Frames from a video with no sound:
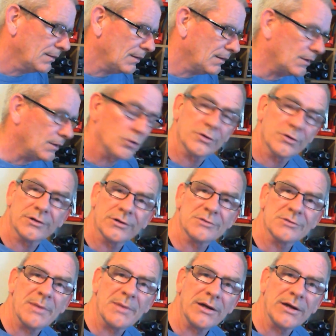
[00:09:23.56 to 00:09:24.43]
know that there's
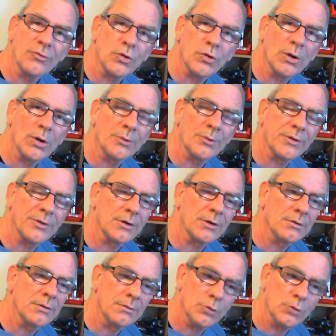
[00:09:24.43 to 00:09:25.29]
many of you out there
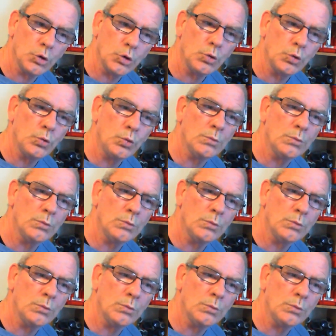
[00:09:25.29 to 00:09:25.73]
who